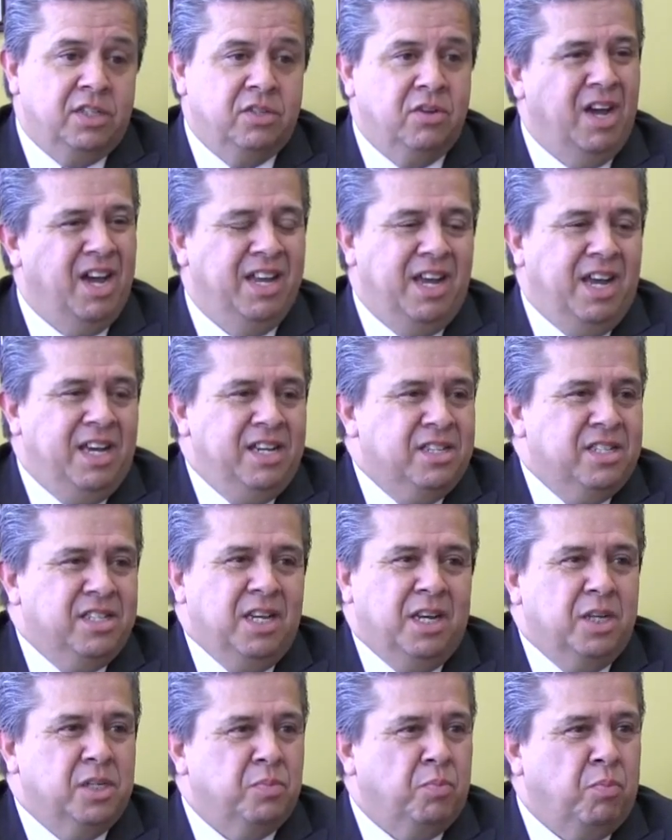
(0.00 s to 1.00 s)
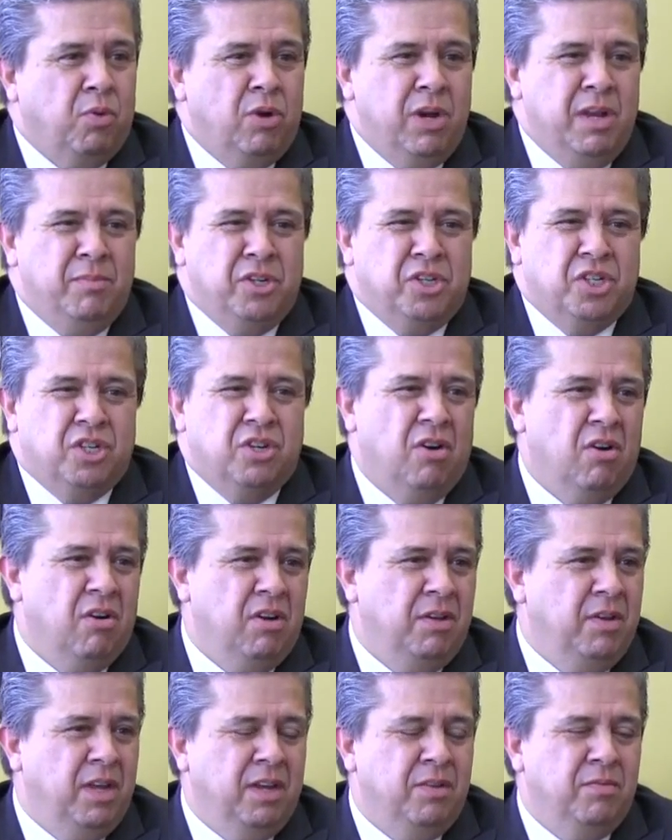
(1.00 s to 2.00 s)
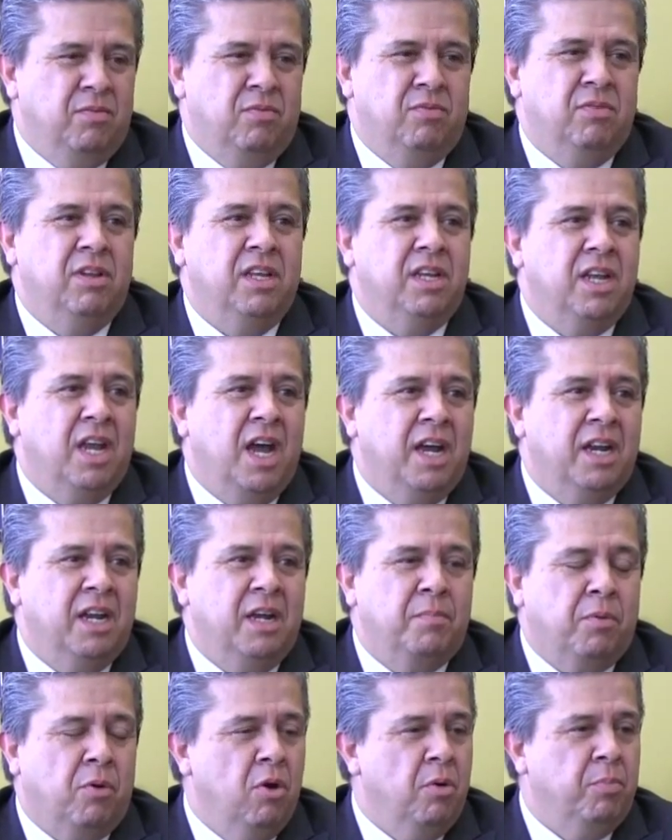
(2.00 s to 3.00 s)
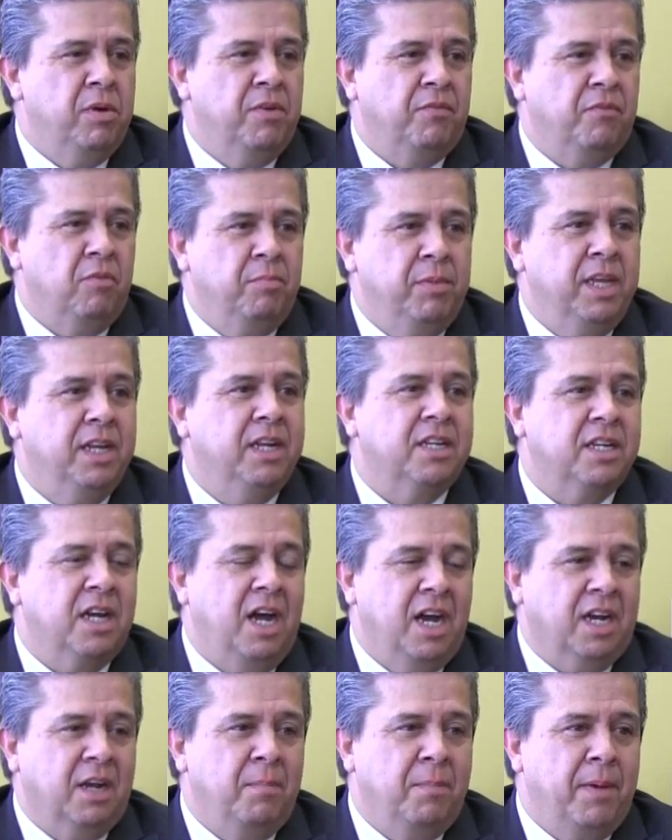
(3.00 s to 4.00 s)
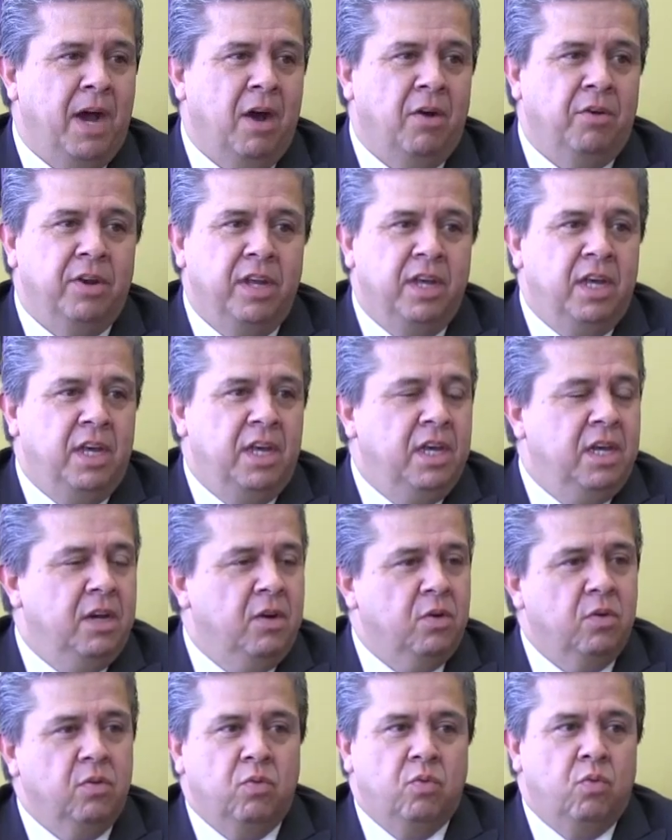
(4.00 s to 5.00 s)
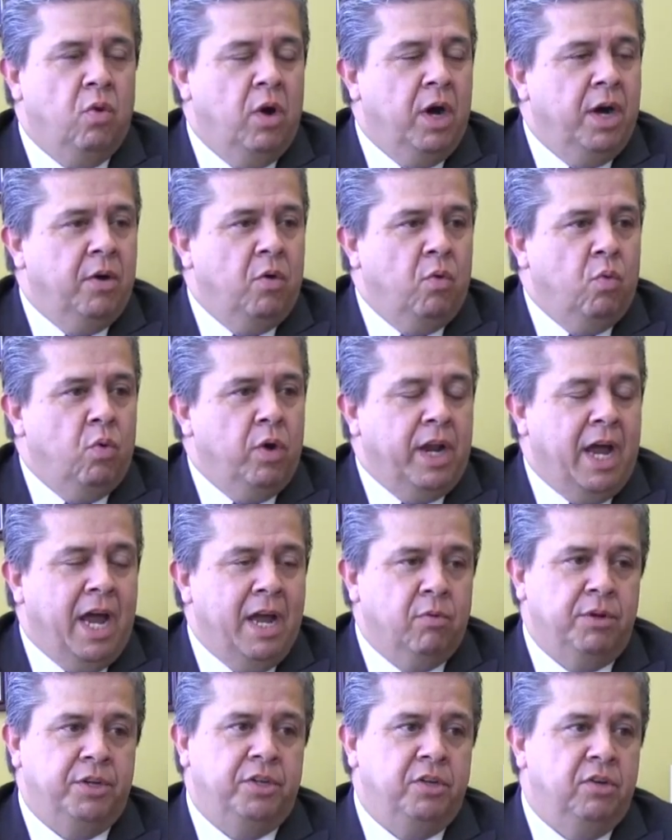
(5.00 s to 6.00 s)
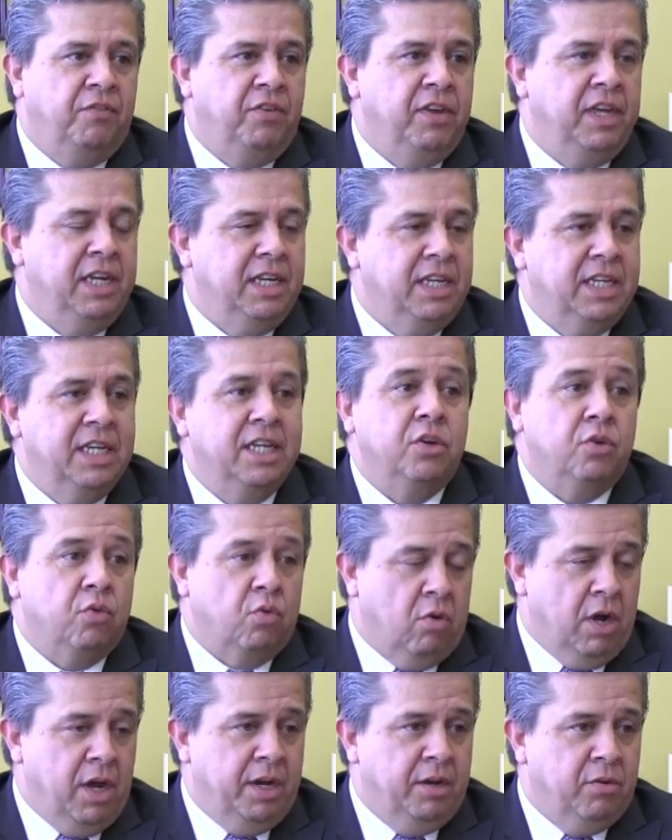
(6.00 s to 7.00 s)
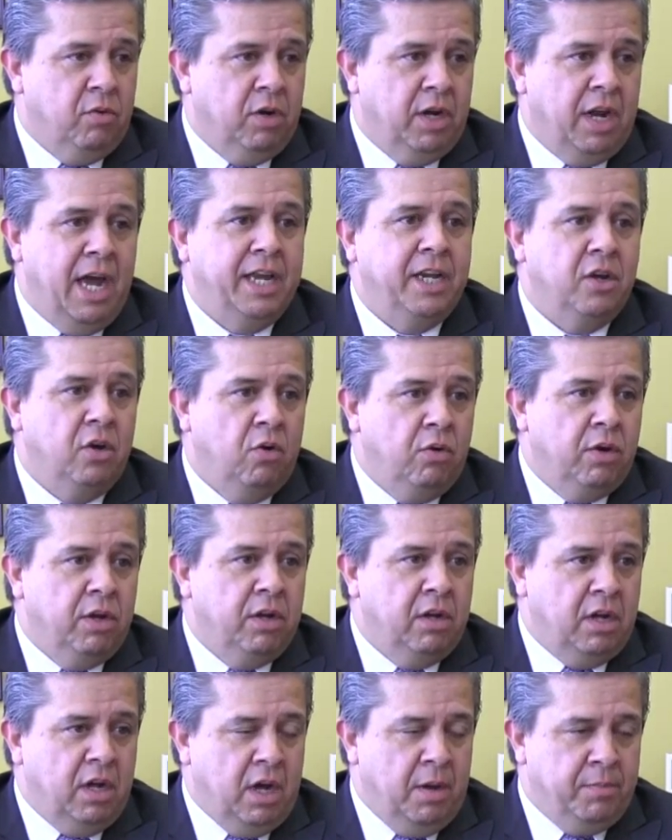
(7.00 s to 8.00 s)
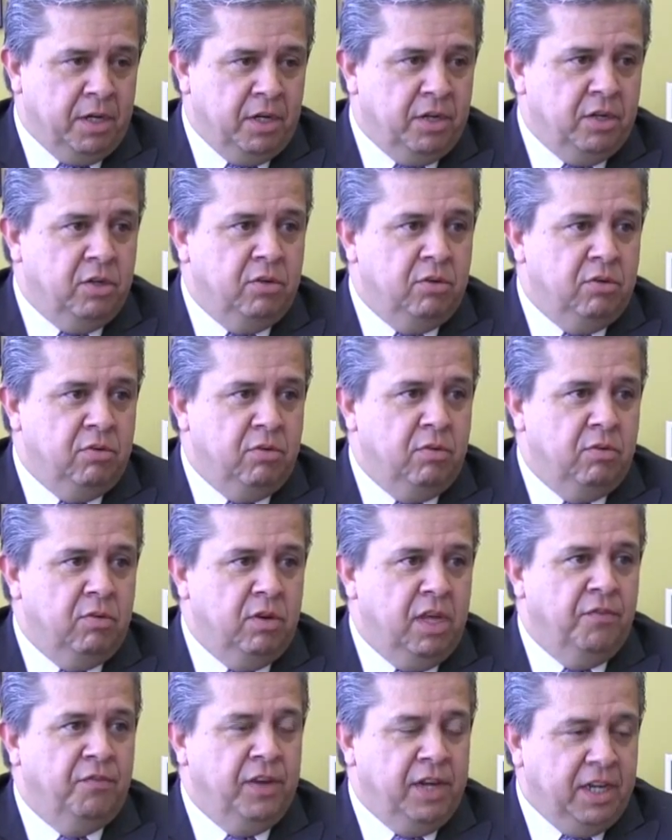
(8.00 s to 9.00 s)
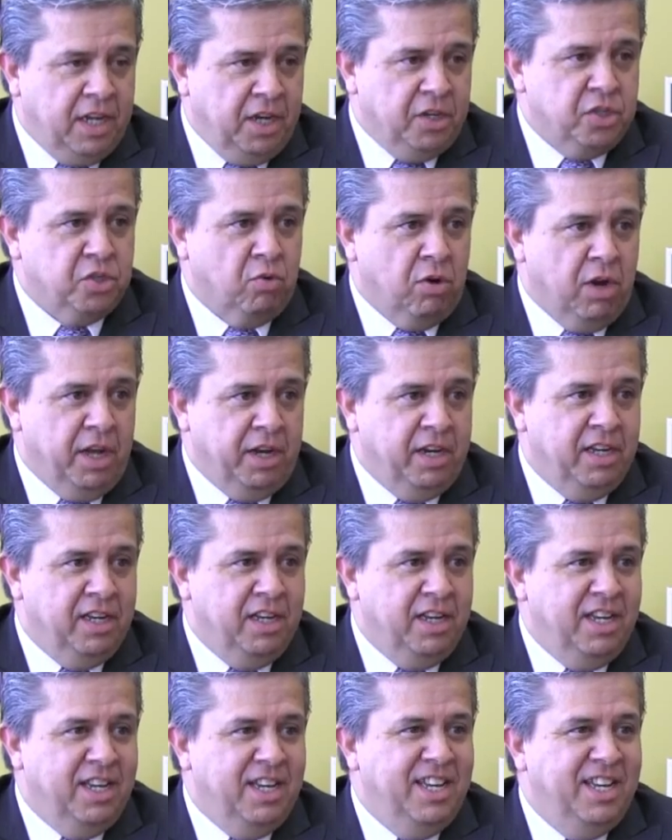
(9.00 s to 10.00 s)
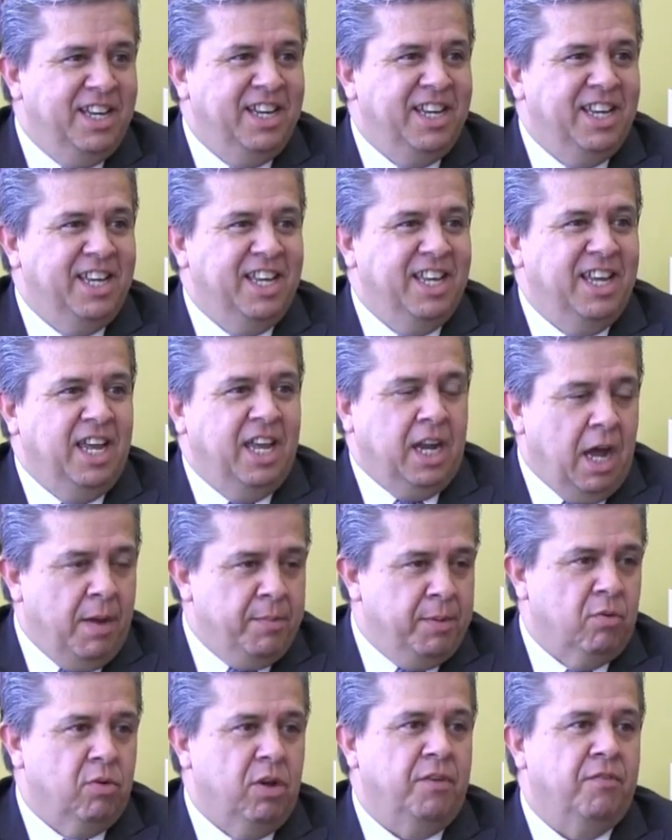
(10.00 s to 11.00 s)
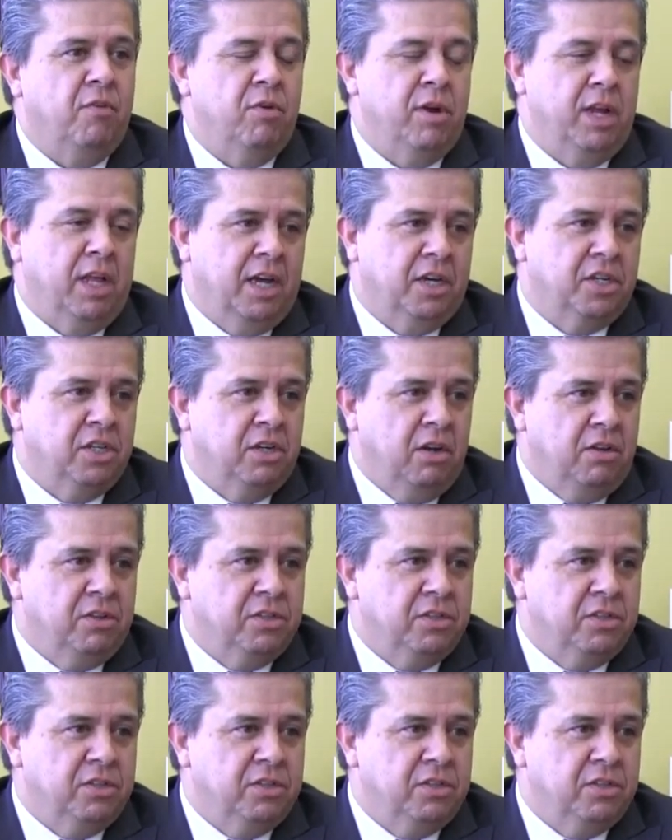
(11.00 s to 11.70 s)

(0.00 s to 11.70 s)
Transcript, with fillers: So I, I just think it's premature and, and really not appropriate for me to talk about what what I would do if he didn't run. What I know what I'm going to do if he does run, mm-hmm. and I'm going to run for reelection